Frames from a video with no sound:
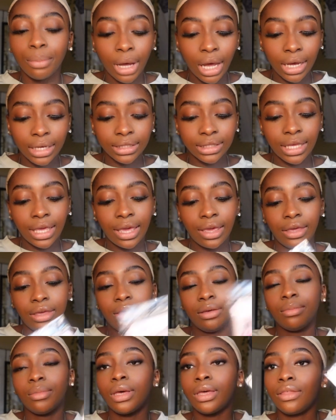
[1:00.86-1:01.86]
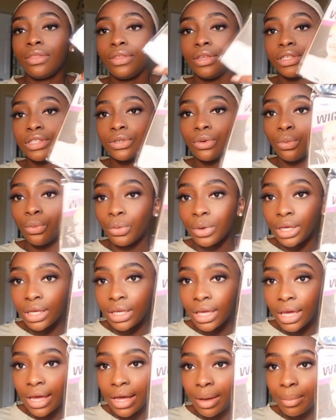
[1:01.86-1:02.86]
box came this wig
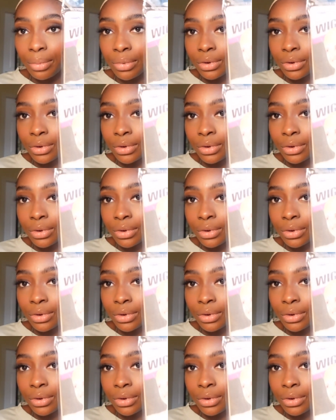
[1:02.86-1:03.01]
cap